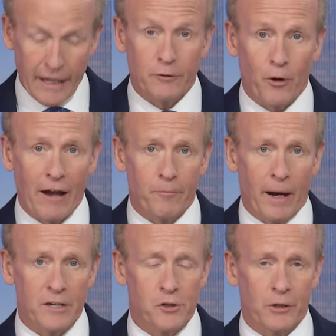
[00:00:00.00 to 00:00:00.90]
That
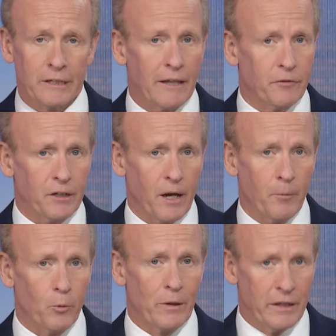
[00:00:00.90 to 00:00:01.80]
drive-by shooting left the
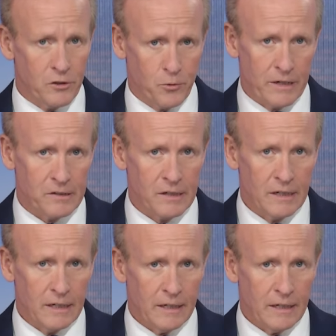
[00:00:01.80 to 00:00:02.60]
couple with injuries,